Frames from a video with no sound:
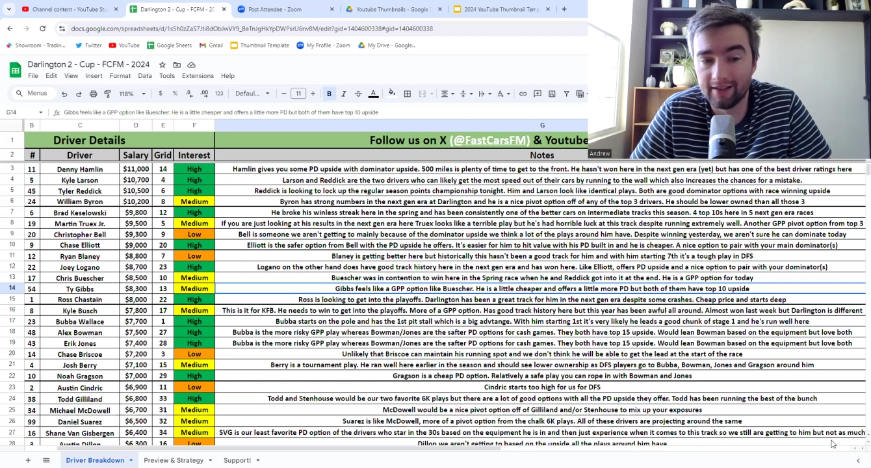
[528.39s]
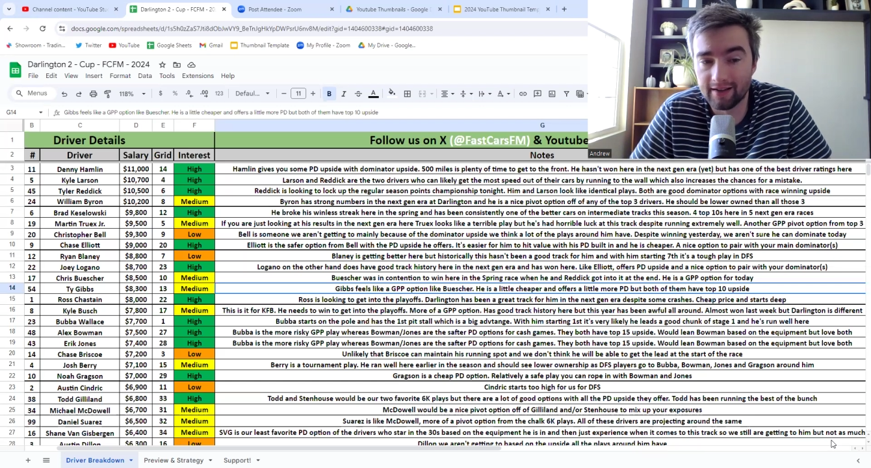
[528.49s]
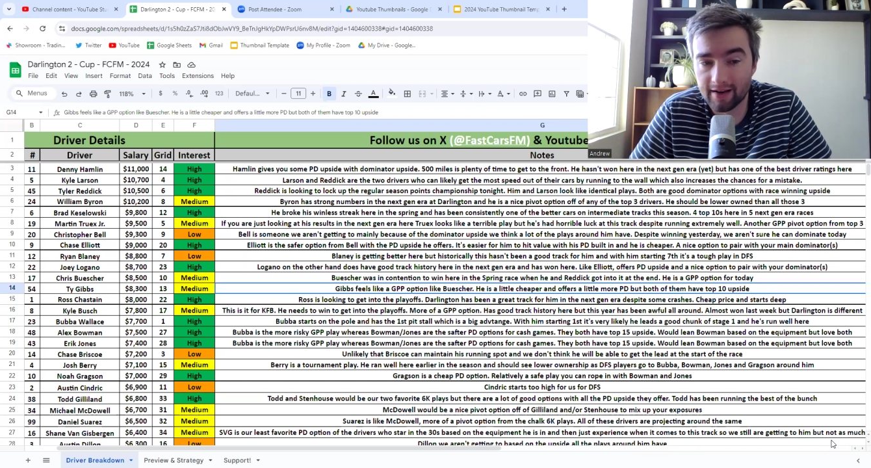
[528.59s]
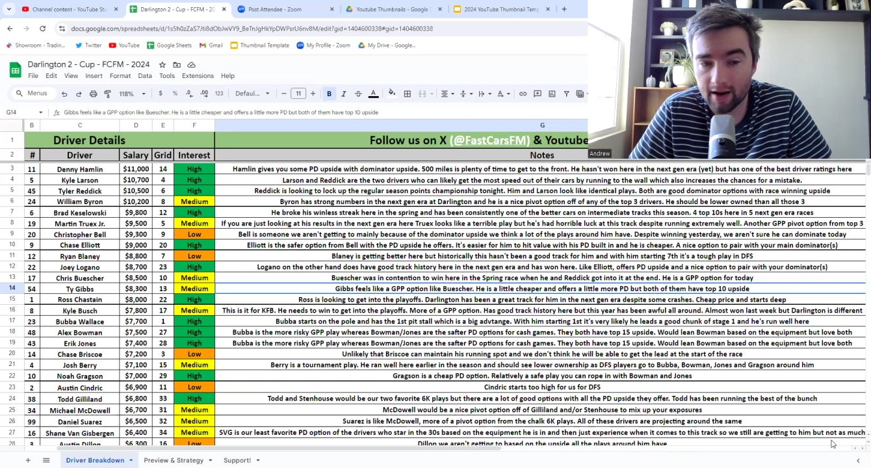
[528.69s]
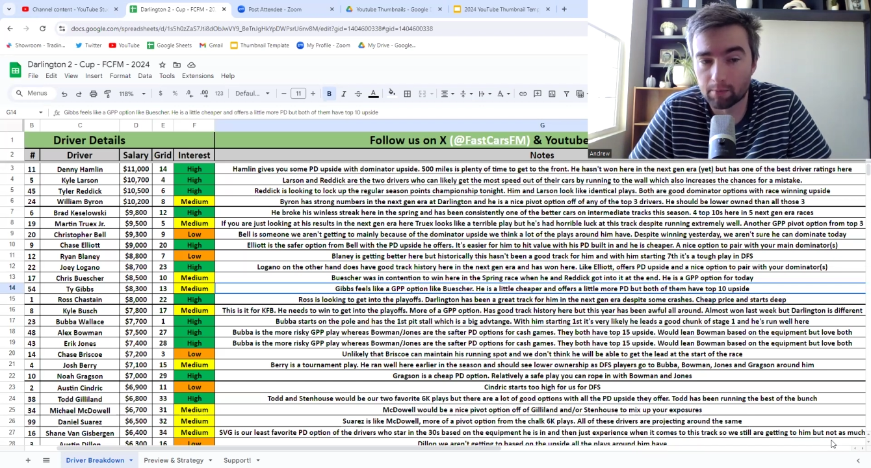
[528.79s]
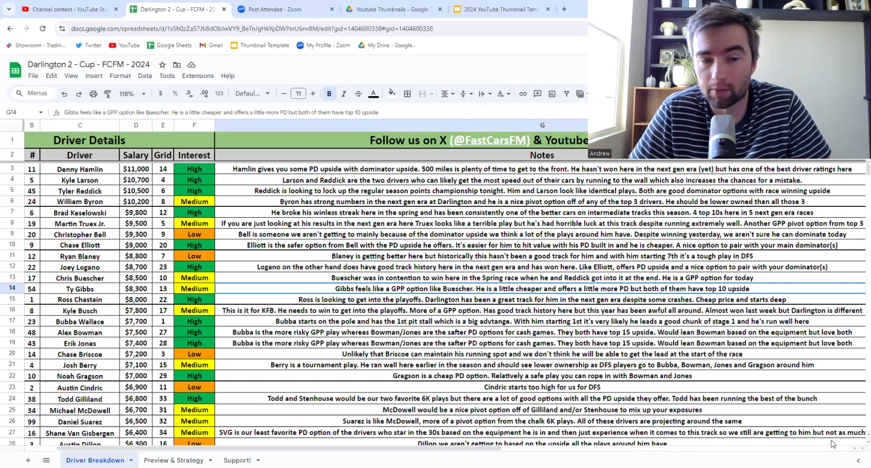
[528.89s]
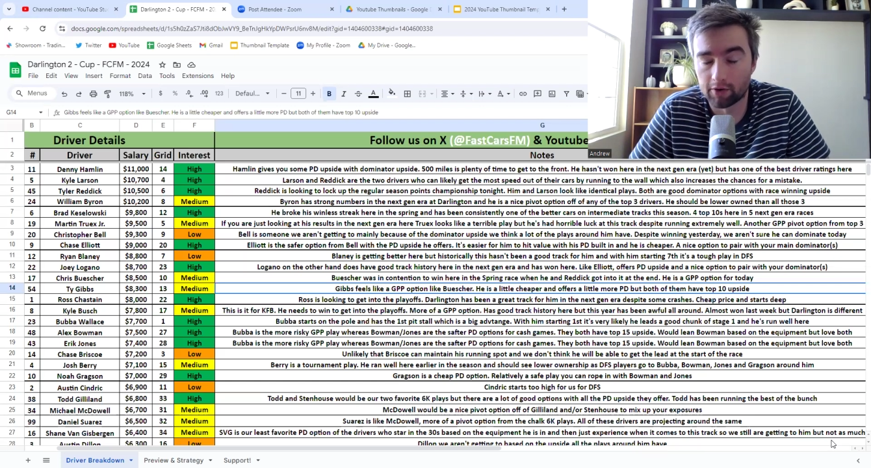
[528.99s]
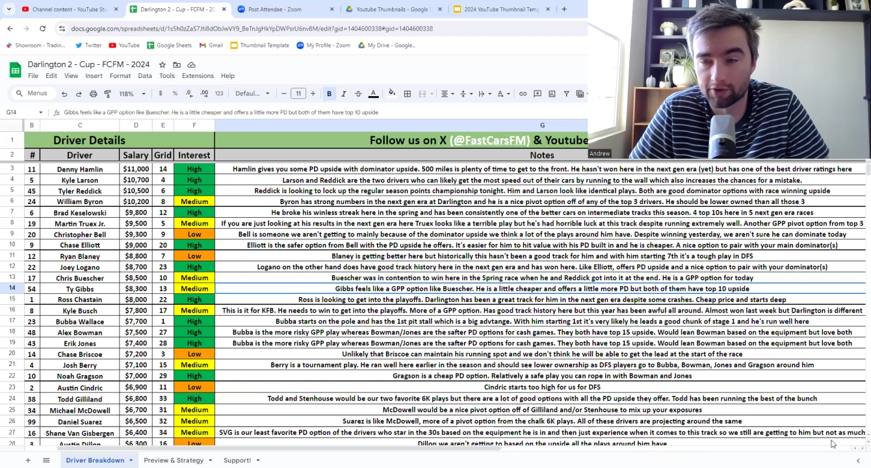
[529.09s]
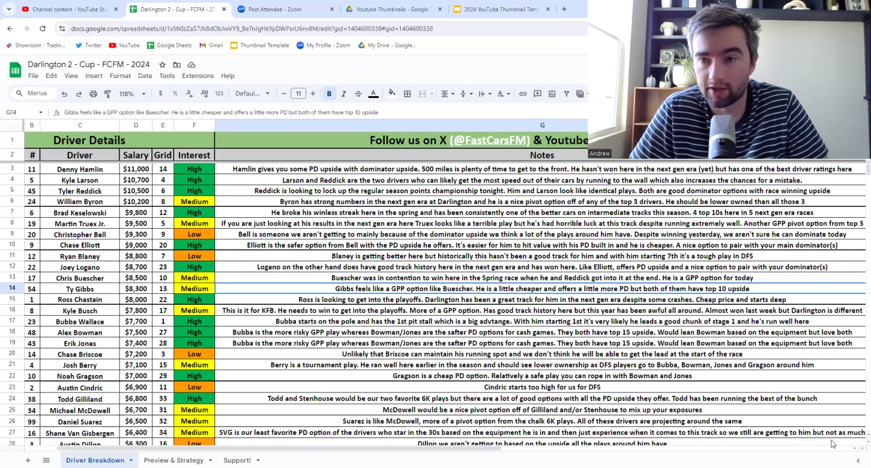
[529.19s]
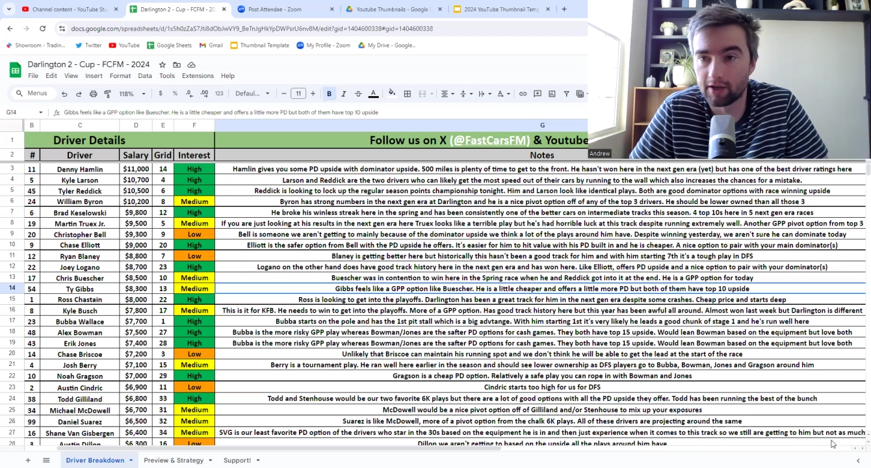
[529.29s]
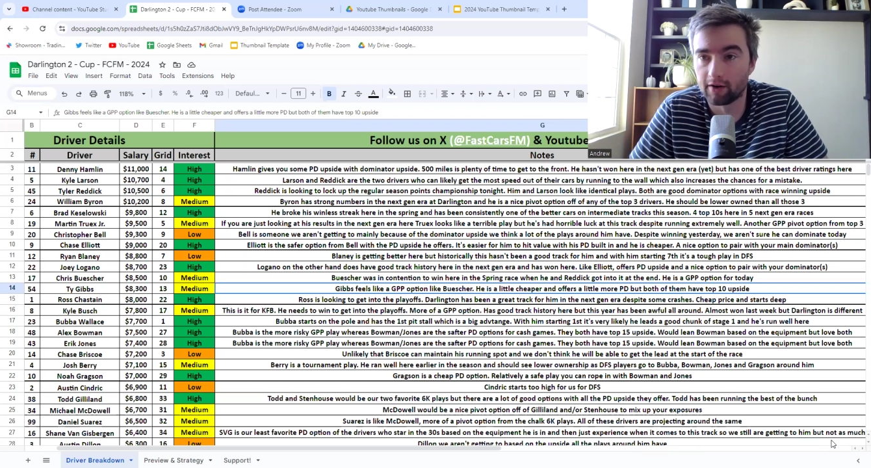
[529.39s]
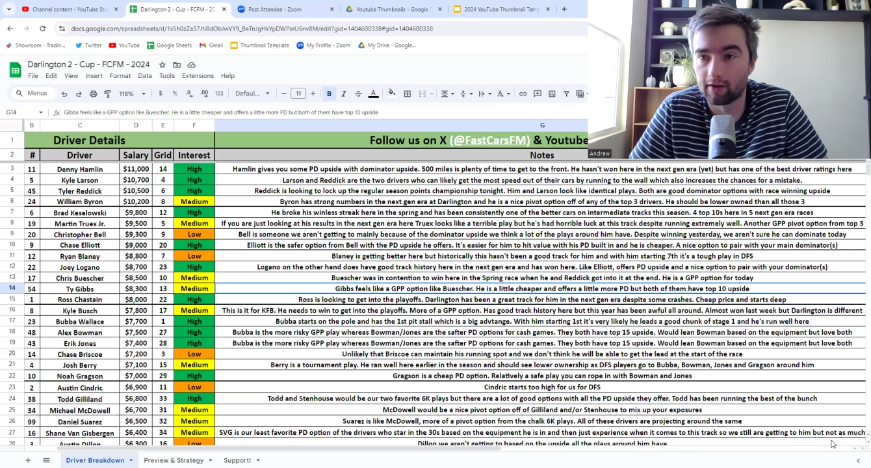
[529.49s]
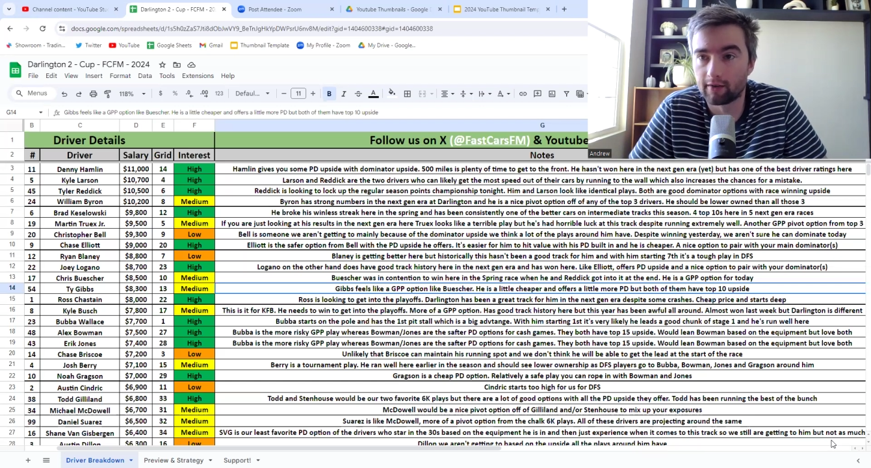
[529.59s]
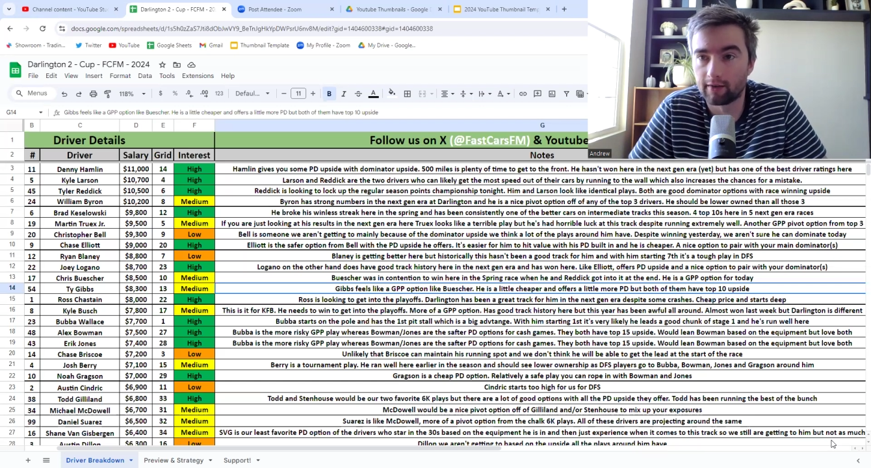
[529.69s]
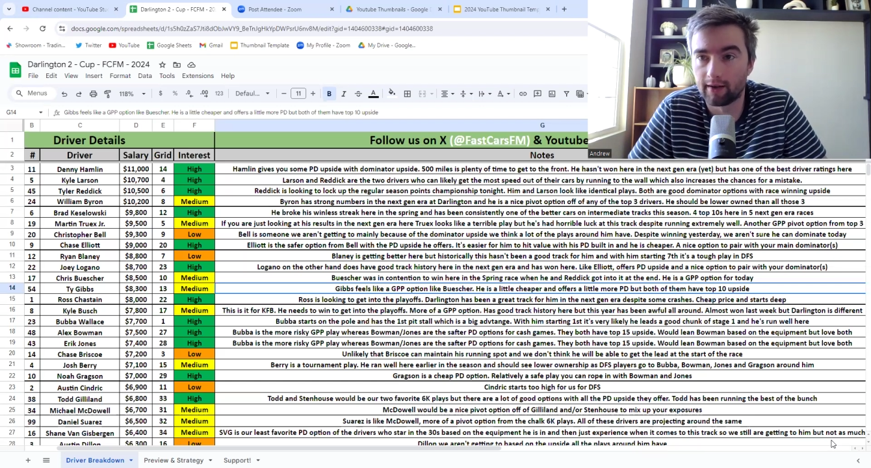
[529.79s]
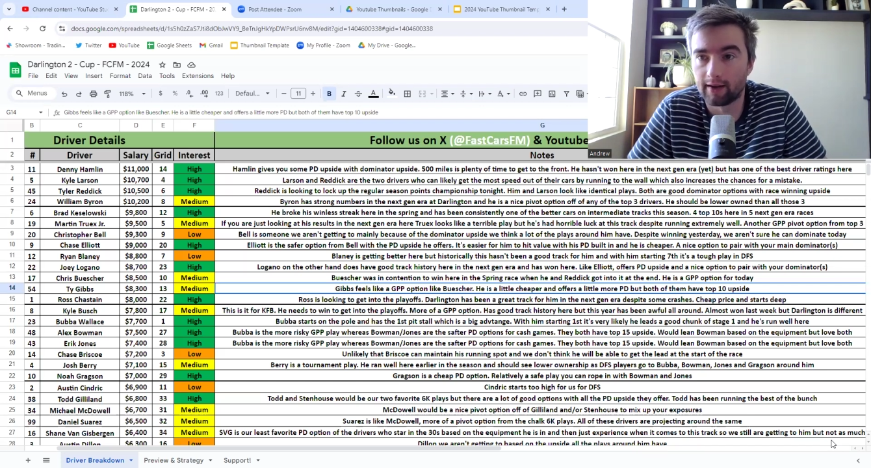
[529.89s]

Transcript: numbers here